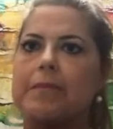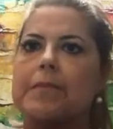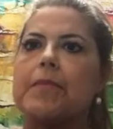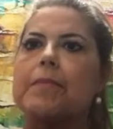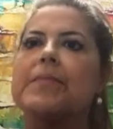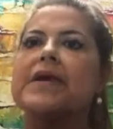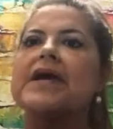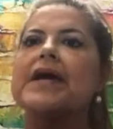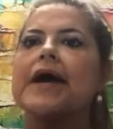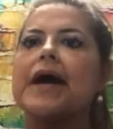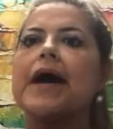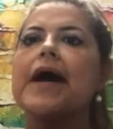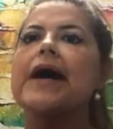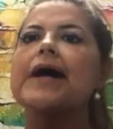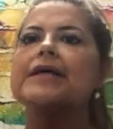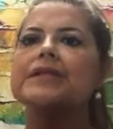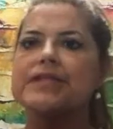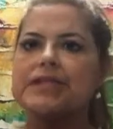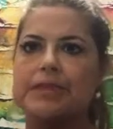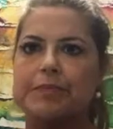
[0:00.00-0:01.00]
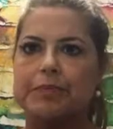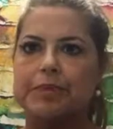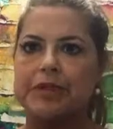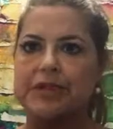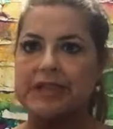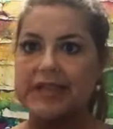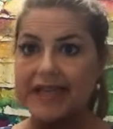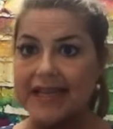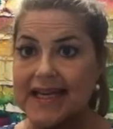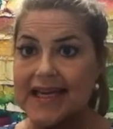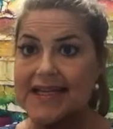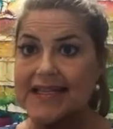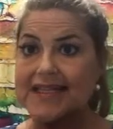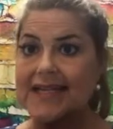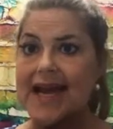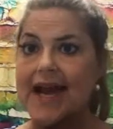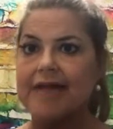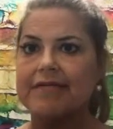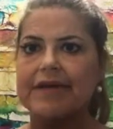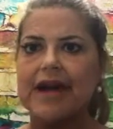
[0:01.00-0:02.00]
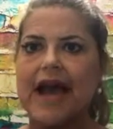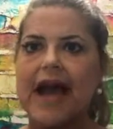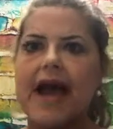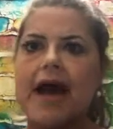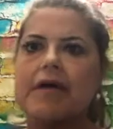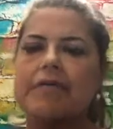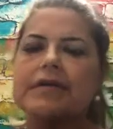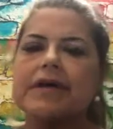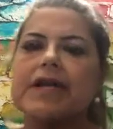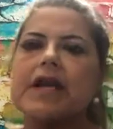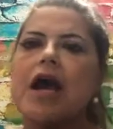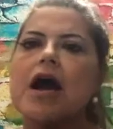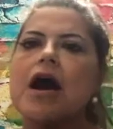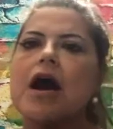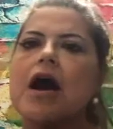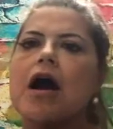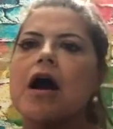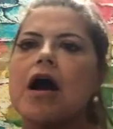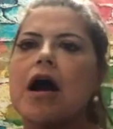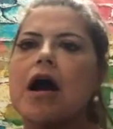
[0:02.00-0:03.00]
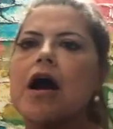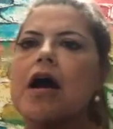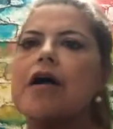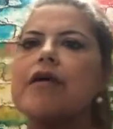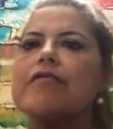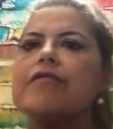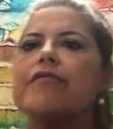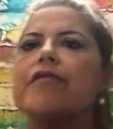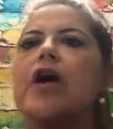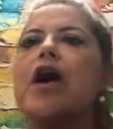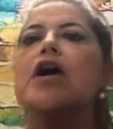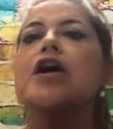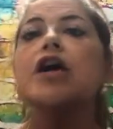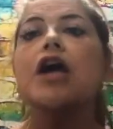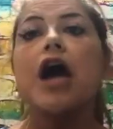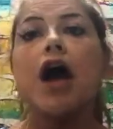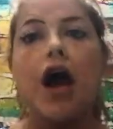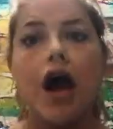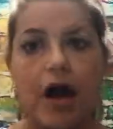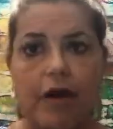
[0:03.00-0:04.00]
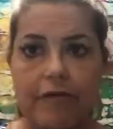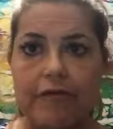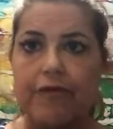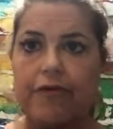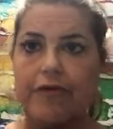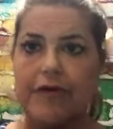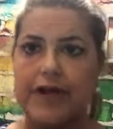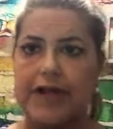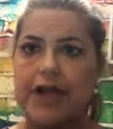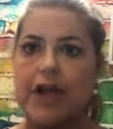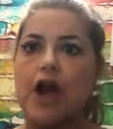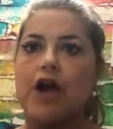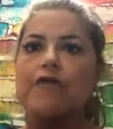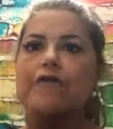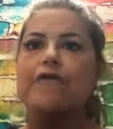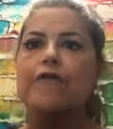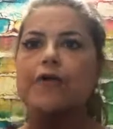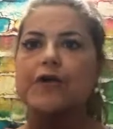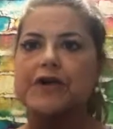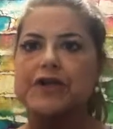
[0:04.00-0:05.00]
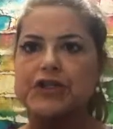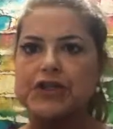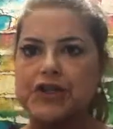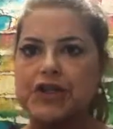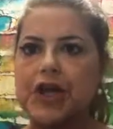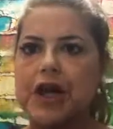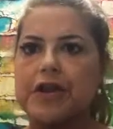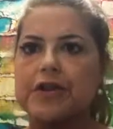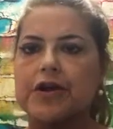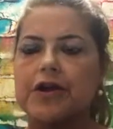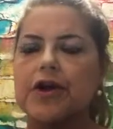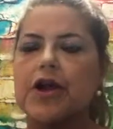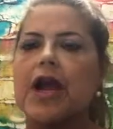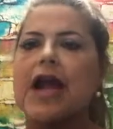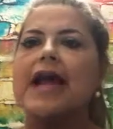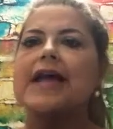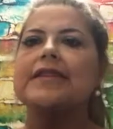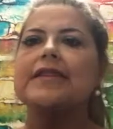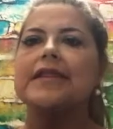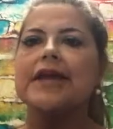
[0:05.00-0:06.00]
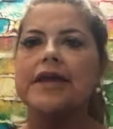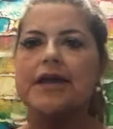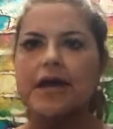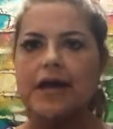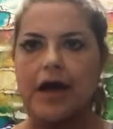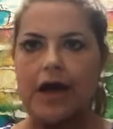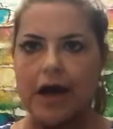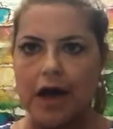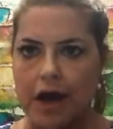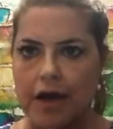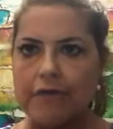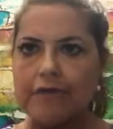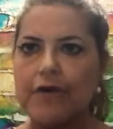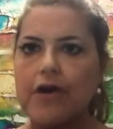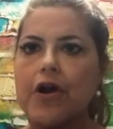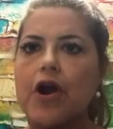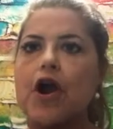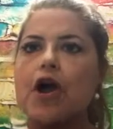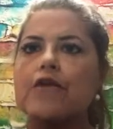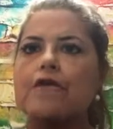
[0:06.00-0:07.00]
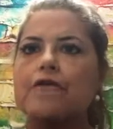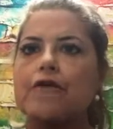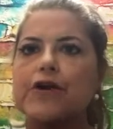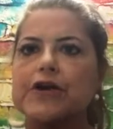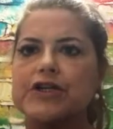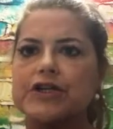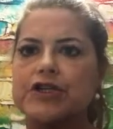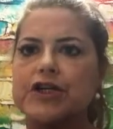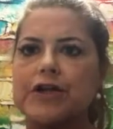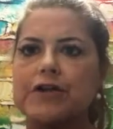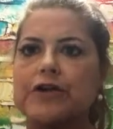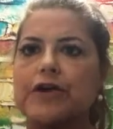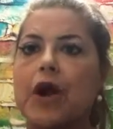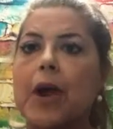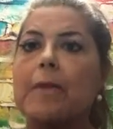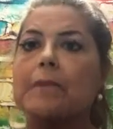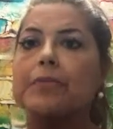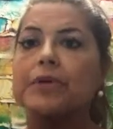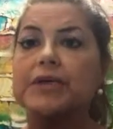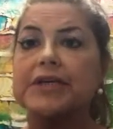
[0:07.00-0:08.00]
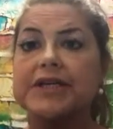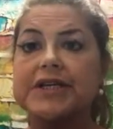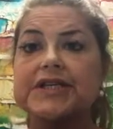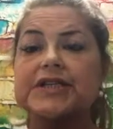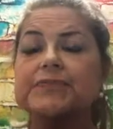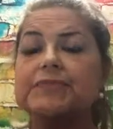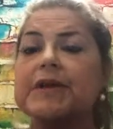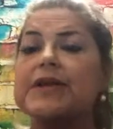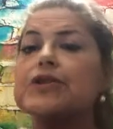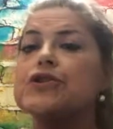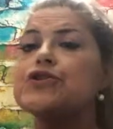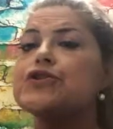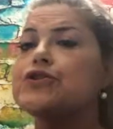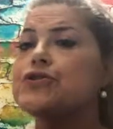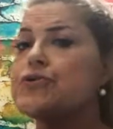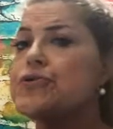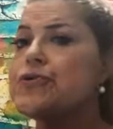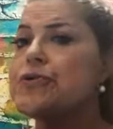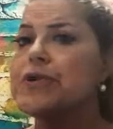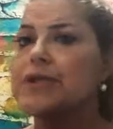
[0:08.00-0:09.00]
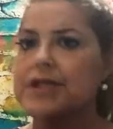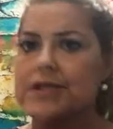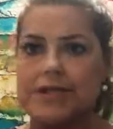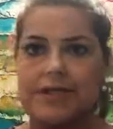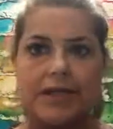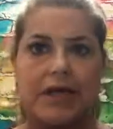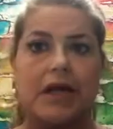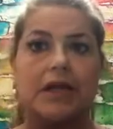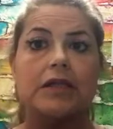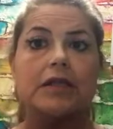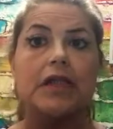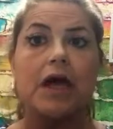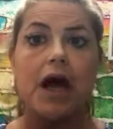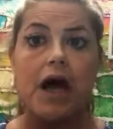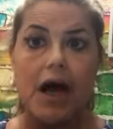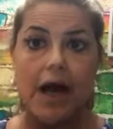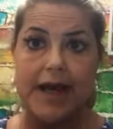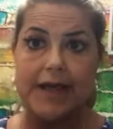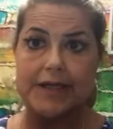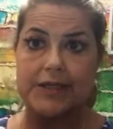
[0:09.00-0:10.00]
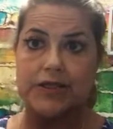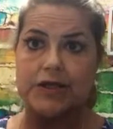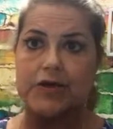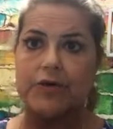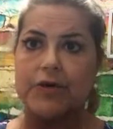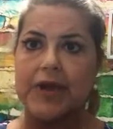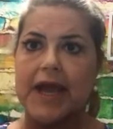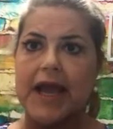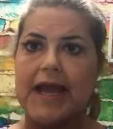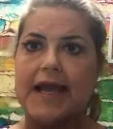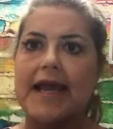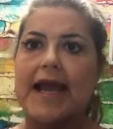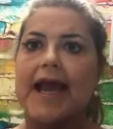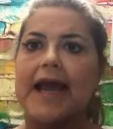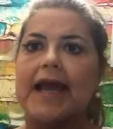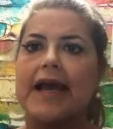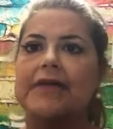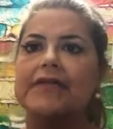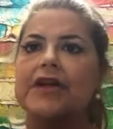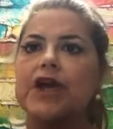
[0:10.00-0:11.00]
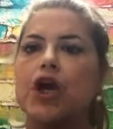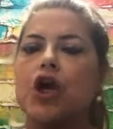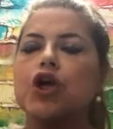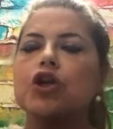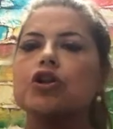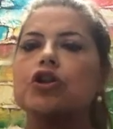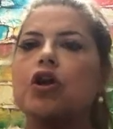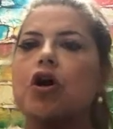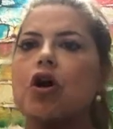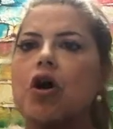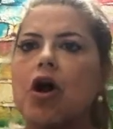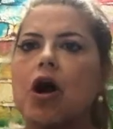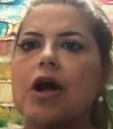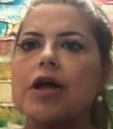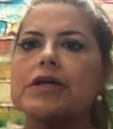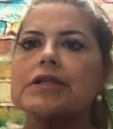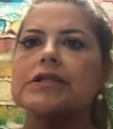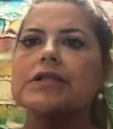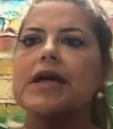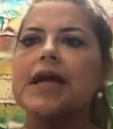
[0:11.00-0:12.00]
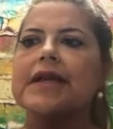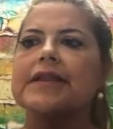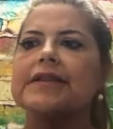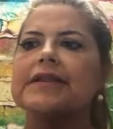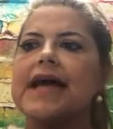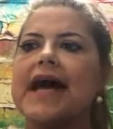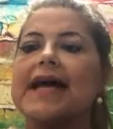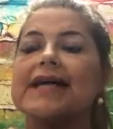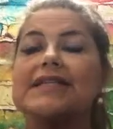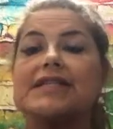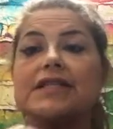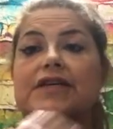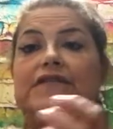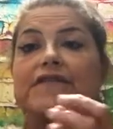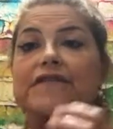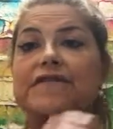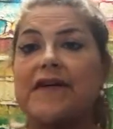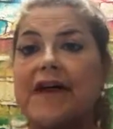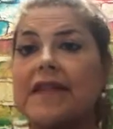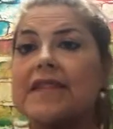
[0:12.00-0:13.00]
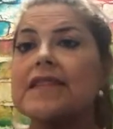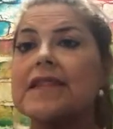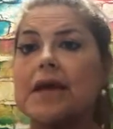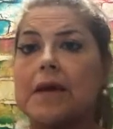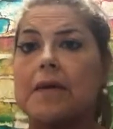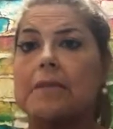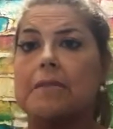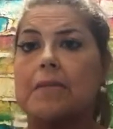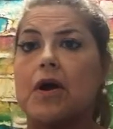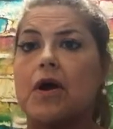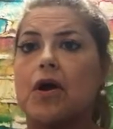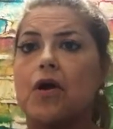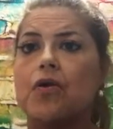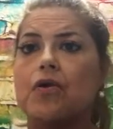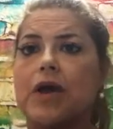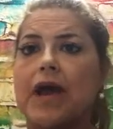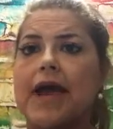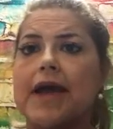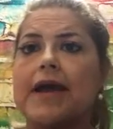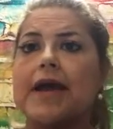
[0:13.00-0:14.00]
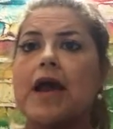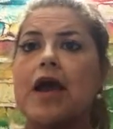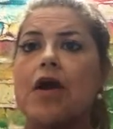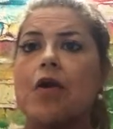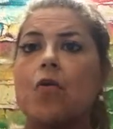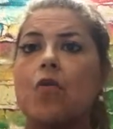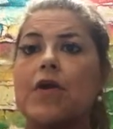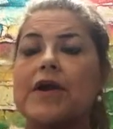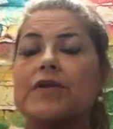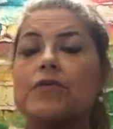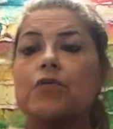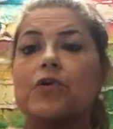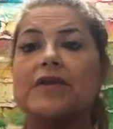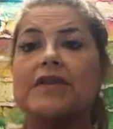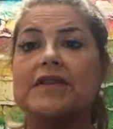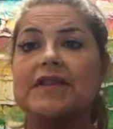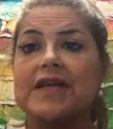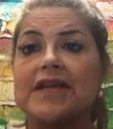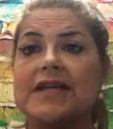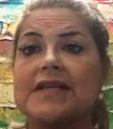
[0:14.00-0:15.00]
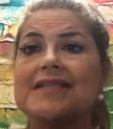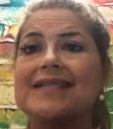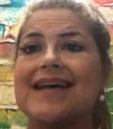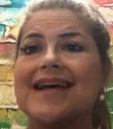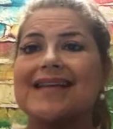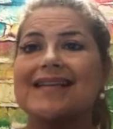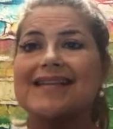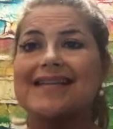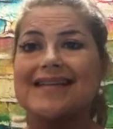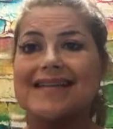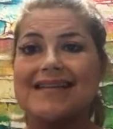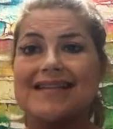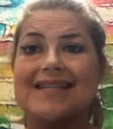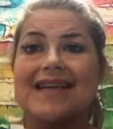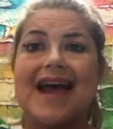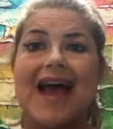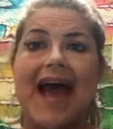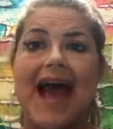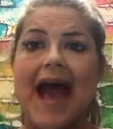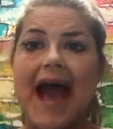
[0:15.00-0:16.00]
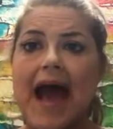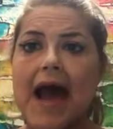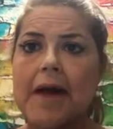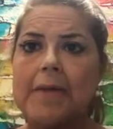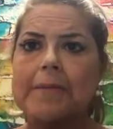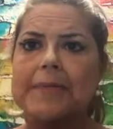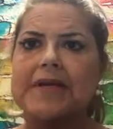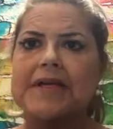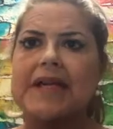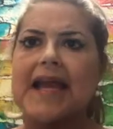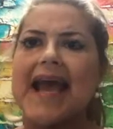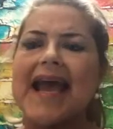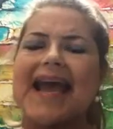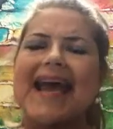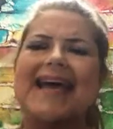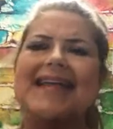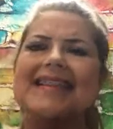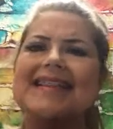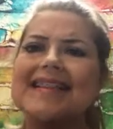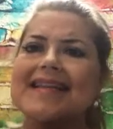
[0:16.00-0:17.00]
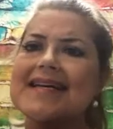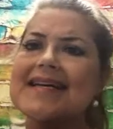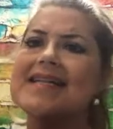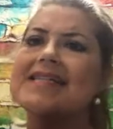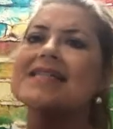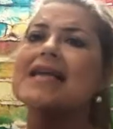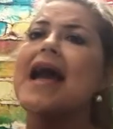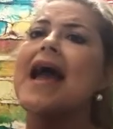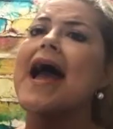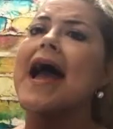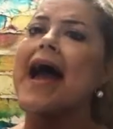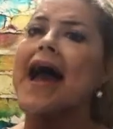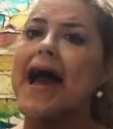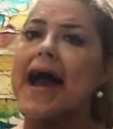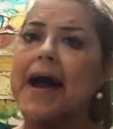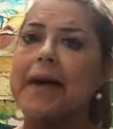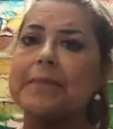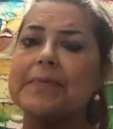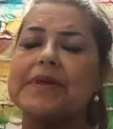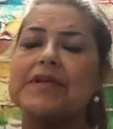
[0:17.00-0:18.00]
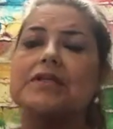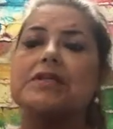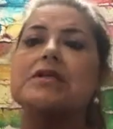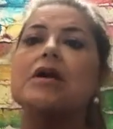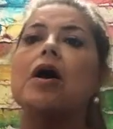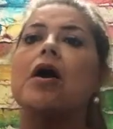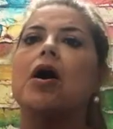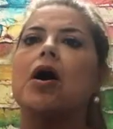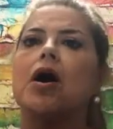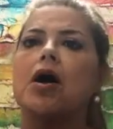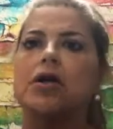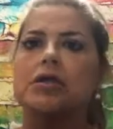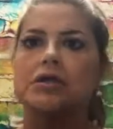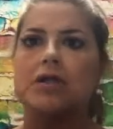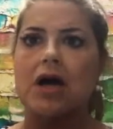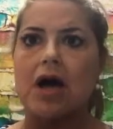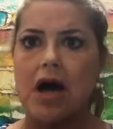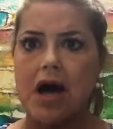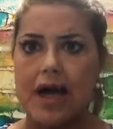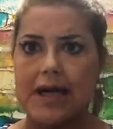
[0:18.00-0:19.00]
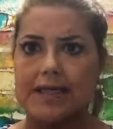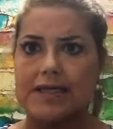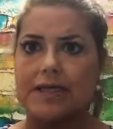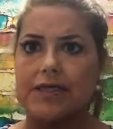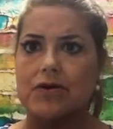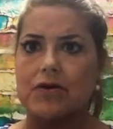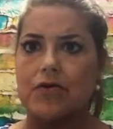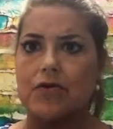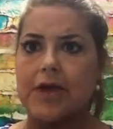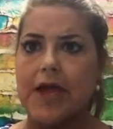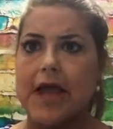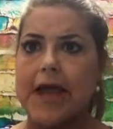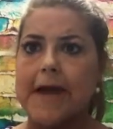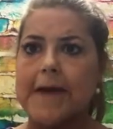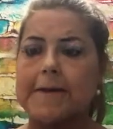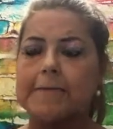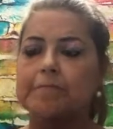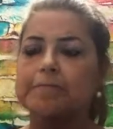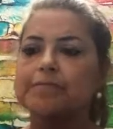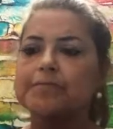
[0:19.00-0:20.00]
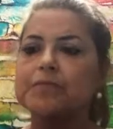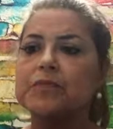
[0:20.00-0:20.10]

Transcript: Because the police have a habit of covering for each other. They cover for each other. Policemen do this a lot, okay? And there are laws that defend them, okay? When things like this happen. And this happens a lot, okay?